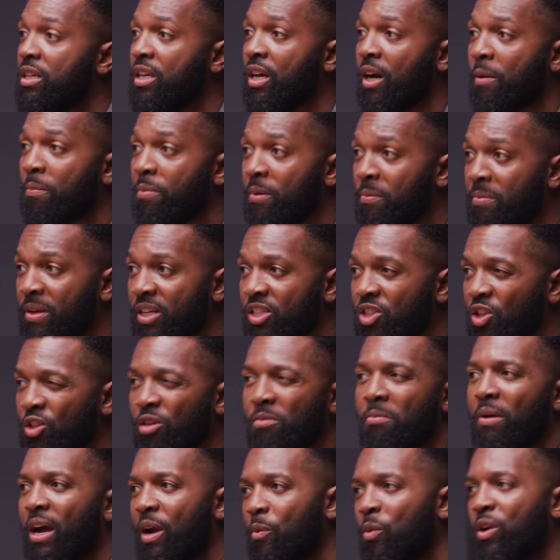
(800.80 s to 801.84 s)
me up a bit. So
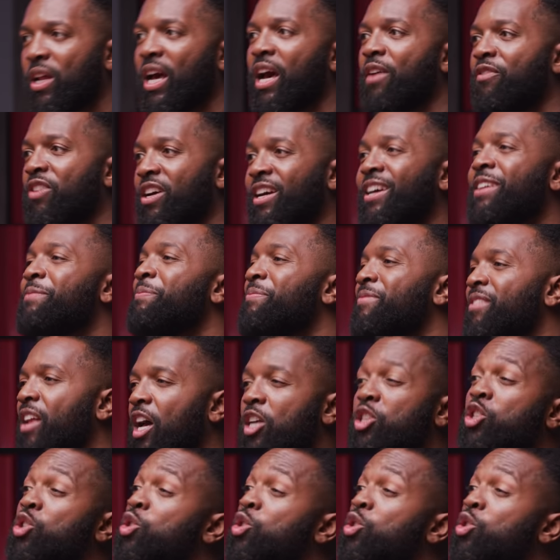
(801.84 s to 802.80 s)
you might want to have a, a